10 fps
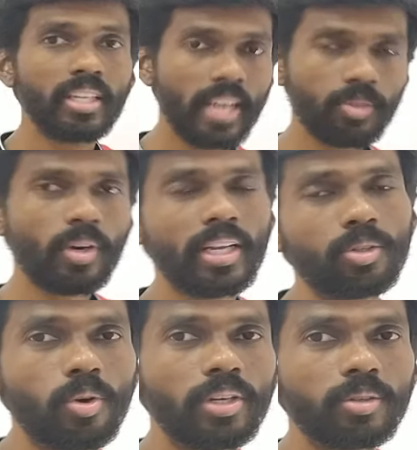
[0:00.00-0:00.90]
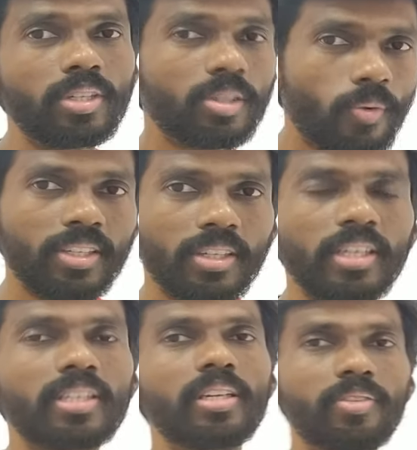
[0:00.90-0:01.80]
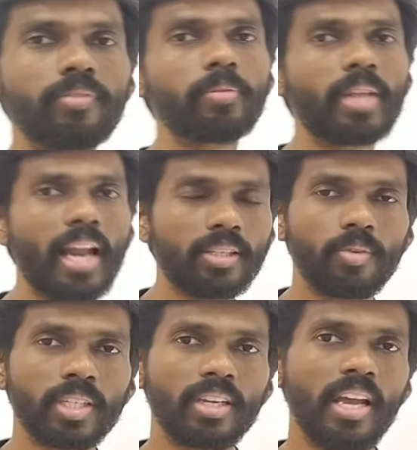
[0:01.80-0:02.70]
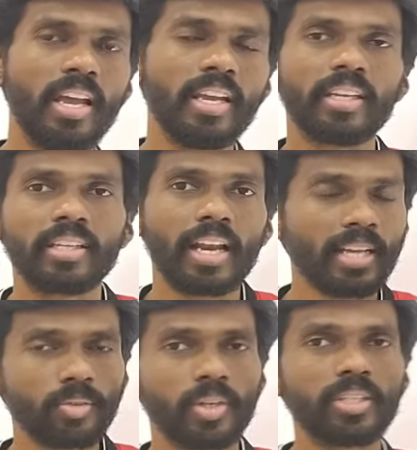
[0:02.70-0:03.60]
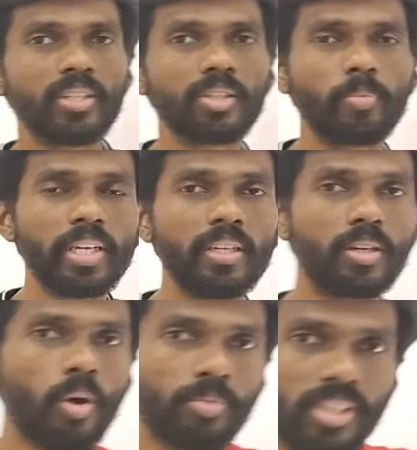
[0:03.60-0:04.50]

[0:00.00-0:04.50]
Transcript: that's what I told you. This question is different from the last question. In the last question, the speed dropped